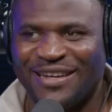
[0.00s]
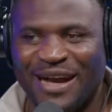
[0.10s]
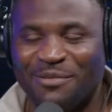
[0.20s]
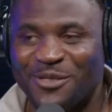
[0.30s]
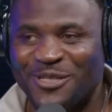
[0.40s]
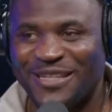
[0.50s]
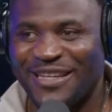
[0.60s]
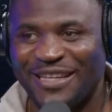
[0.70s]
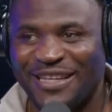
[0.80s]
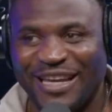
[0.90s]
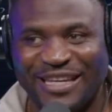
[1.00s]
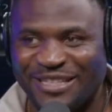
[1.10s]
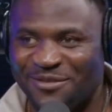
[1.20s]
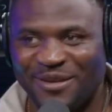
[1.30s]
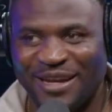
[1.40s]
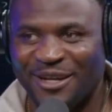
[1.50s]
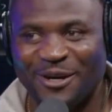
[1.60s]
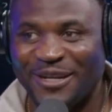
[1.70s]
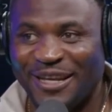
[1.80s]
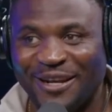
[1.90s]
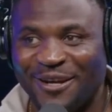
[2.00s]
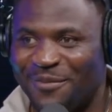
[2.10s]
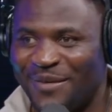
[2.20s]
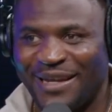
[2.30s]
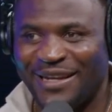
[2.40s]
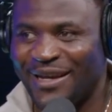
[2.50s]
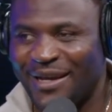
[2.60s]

I'm Justin Gaethje fan all day long, man.